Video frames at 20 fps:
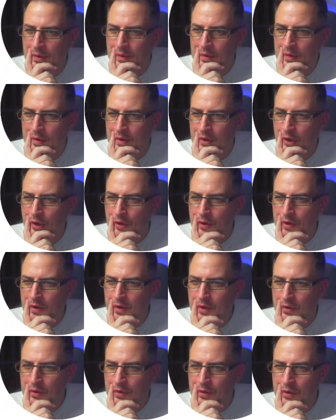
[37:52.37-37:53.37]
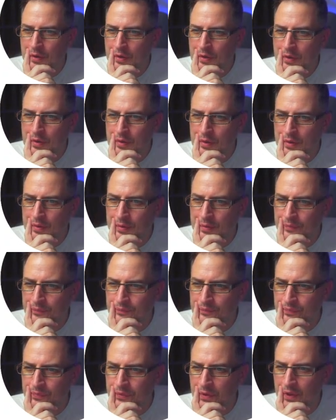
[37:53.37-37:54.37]
Coconut oil.
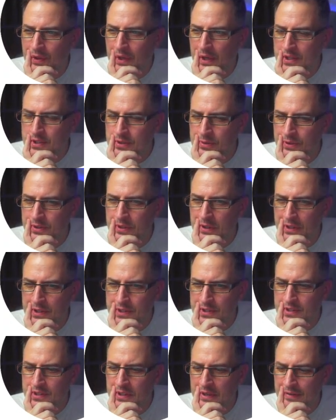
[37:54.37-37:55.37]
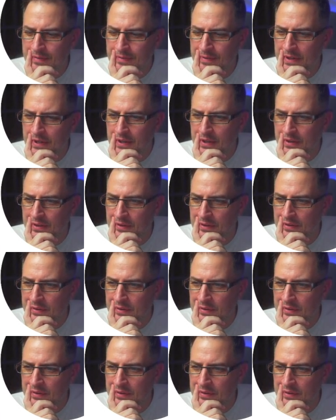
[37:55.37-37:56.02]
Okay, so it's got stuff in it.